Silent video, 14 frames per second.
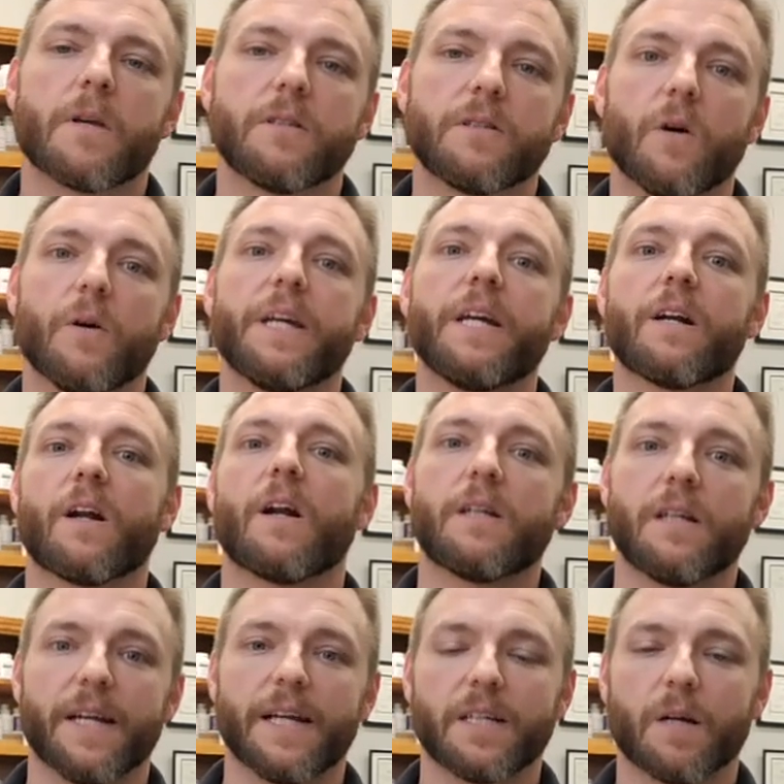So here at our
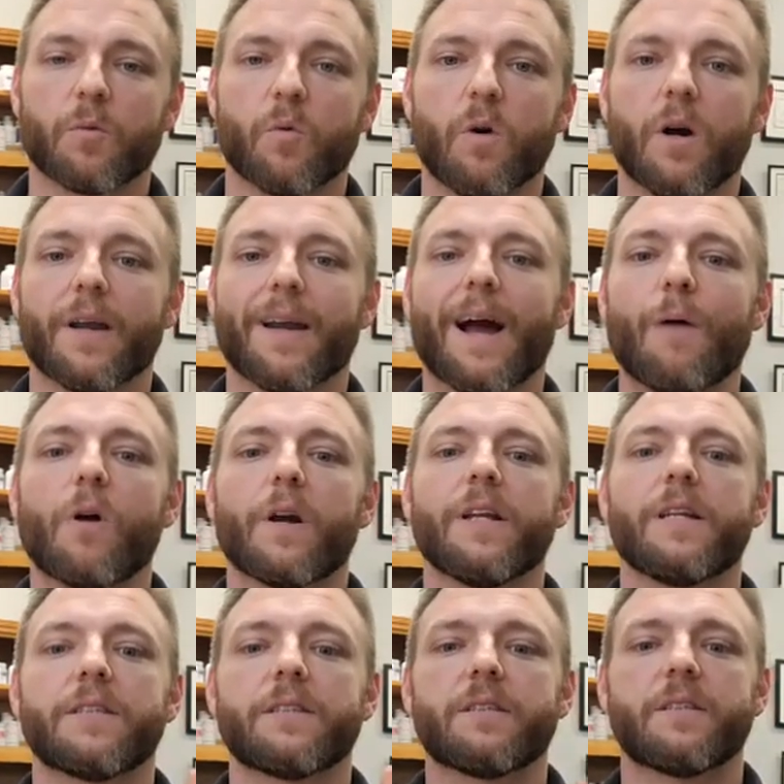clinic, number 1, I wanted
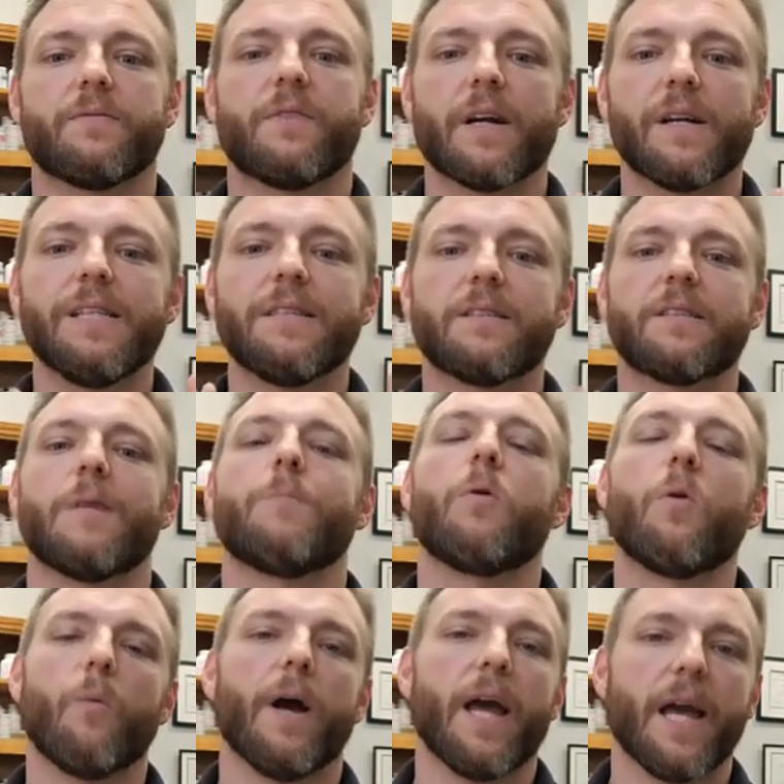a very
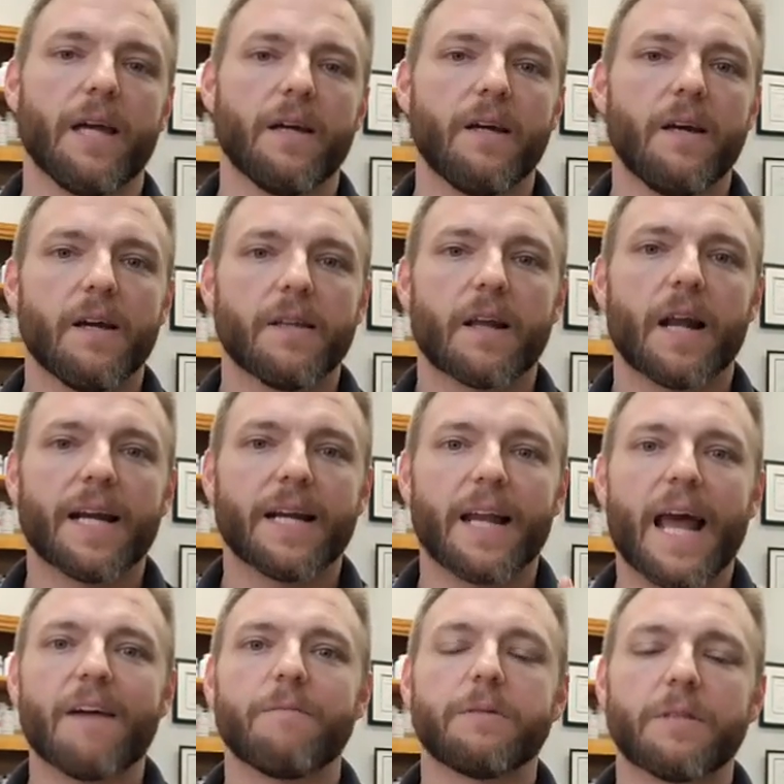simple way that I could
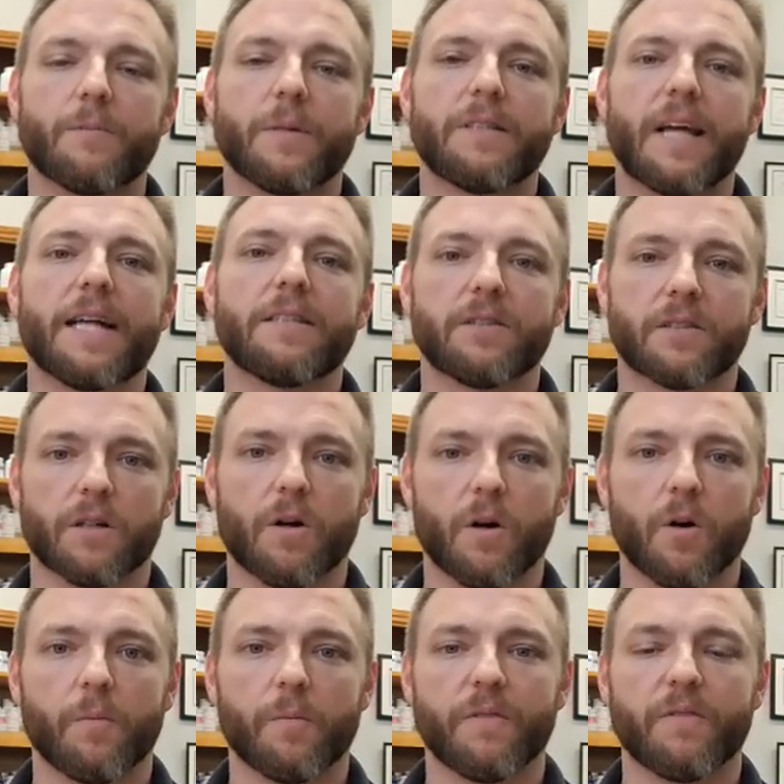have someone test their
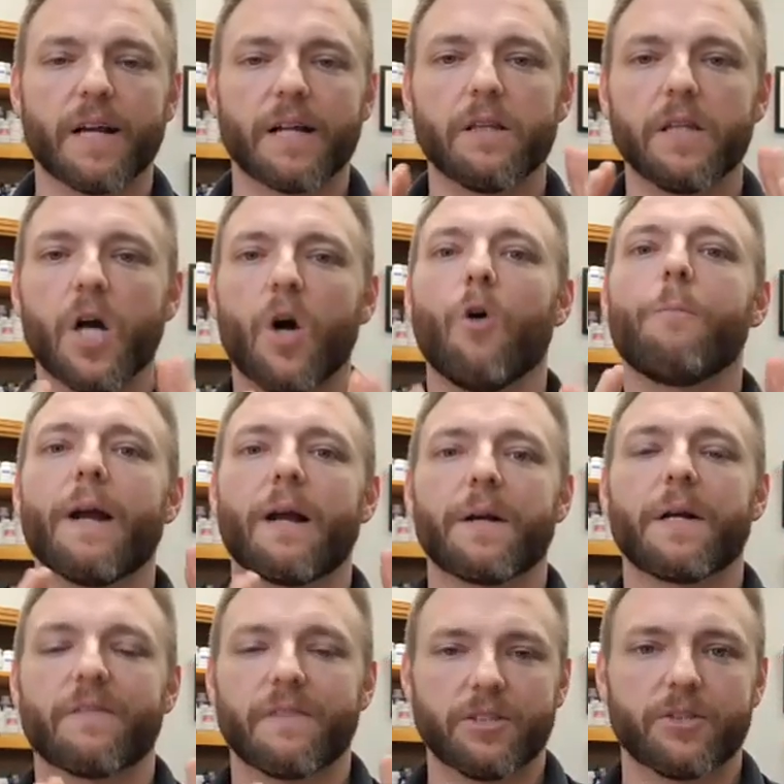home, a very low
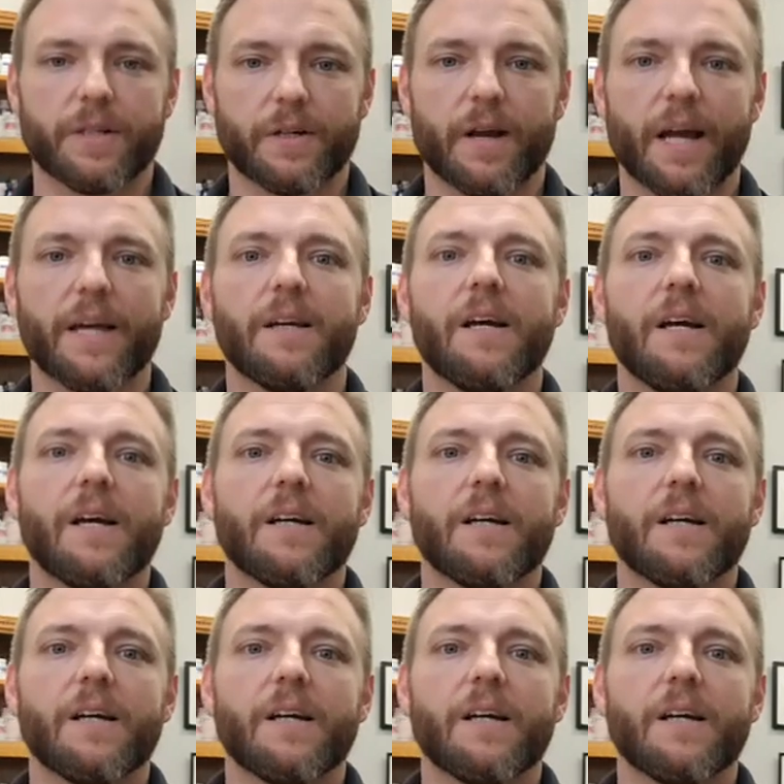barrier of entry, right?